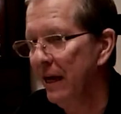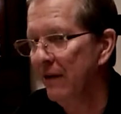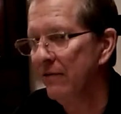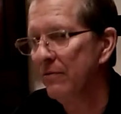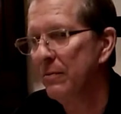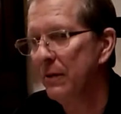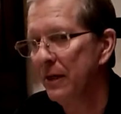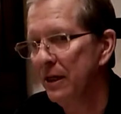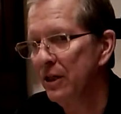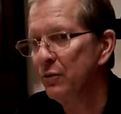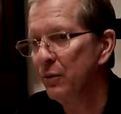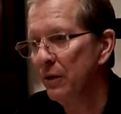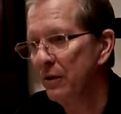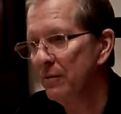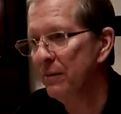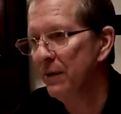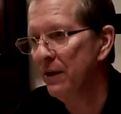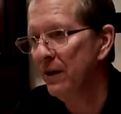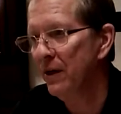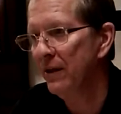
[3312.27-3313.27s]
Everybody's
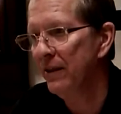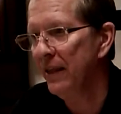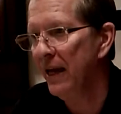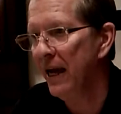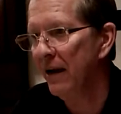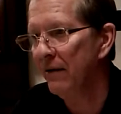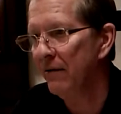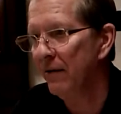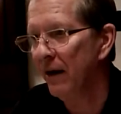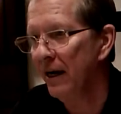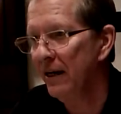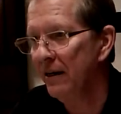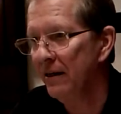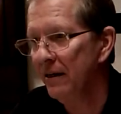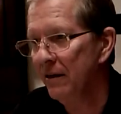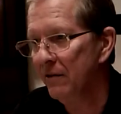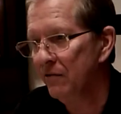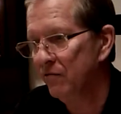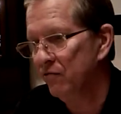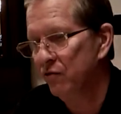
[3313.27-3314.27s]
with me on that, right?
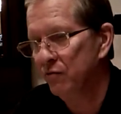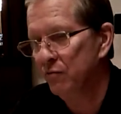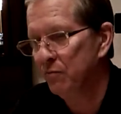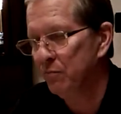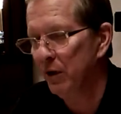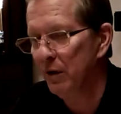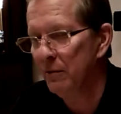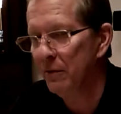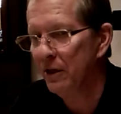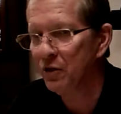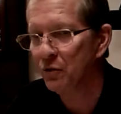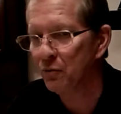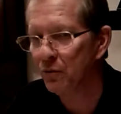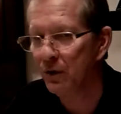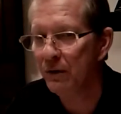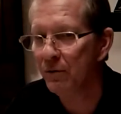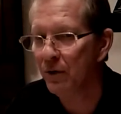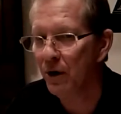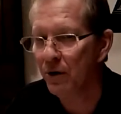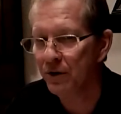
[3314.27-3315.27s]
Mm-hmm. It pretty much
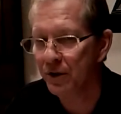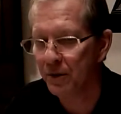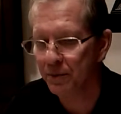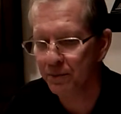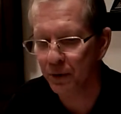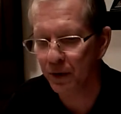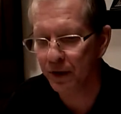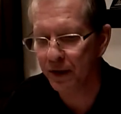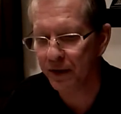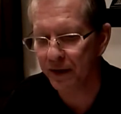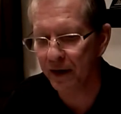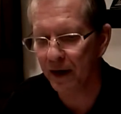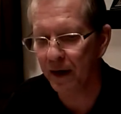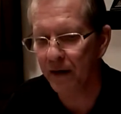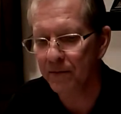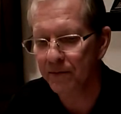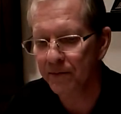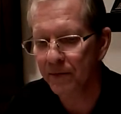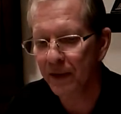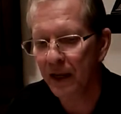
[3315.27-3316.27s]
rewrote the book
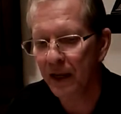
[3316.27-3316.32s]
there.